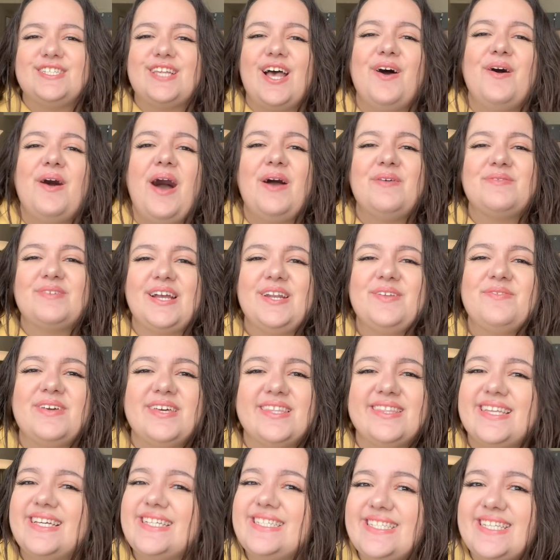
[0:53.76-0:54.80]
I'm going to be
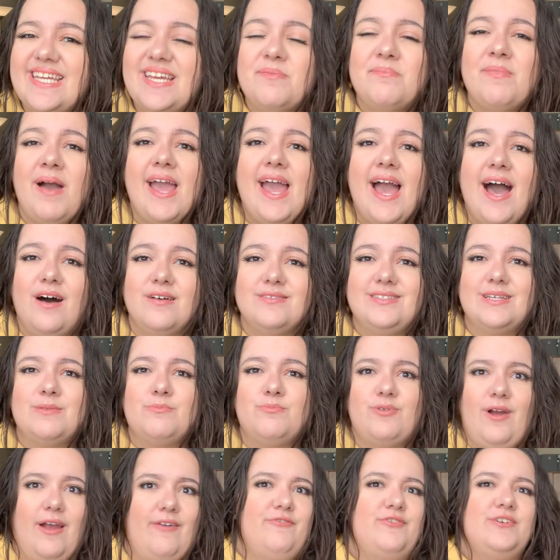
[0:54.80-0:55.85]
listing my housing
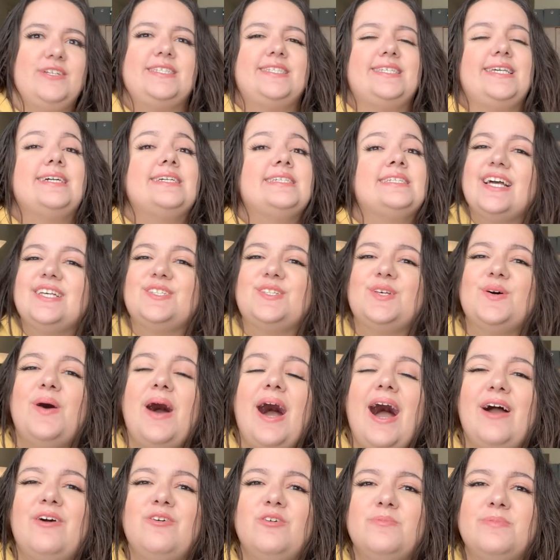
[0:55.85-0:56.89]
preferences. So
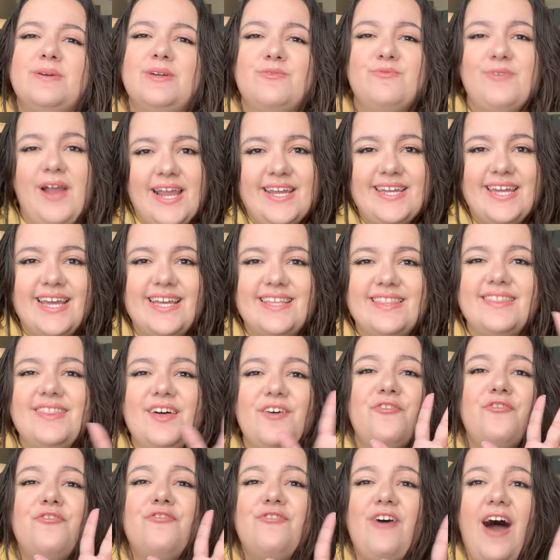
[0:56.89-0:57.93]
I will be ranking the
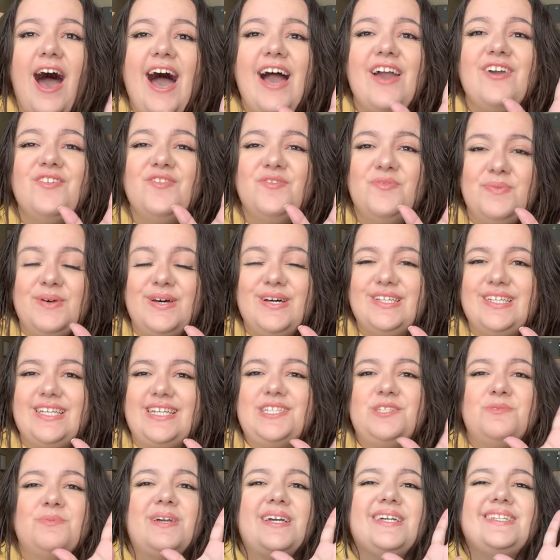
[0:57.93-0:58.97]
5
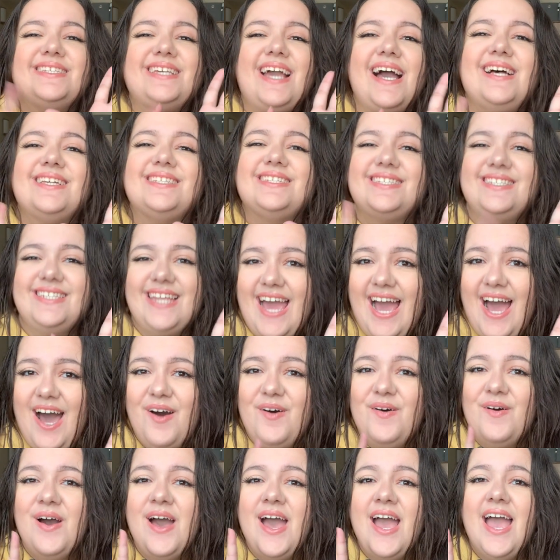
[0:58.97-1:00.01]
buildings because yes,
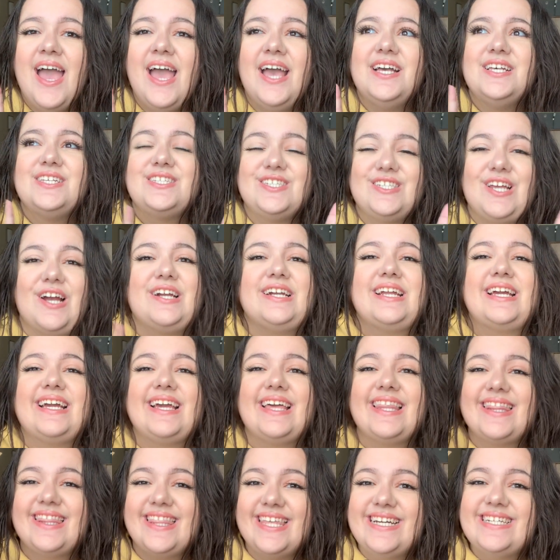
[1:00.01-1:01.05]
now starting
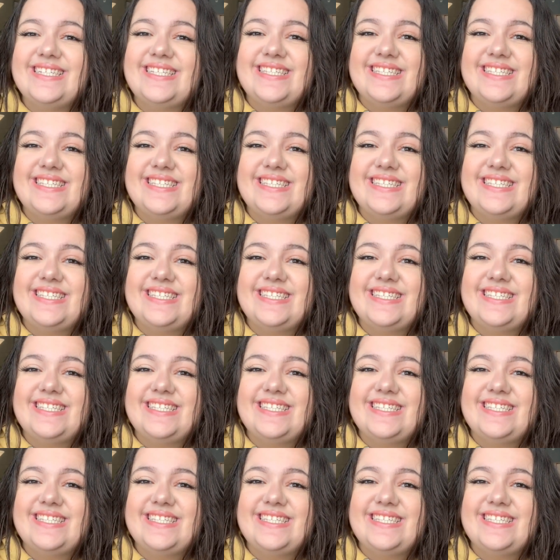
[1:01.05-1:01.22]
this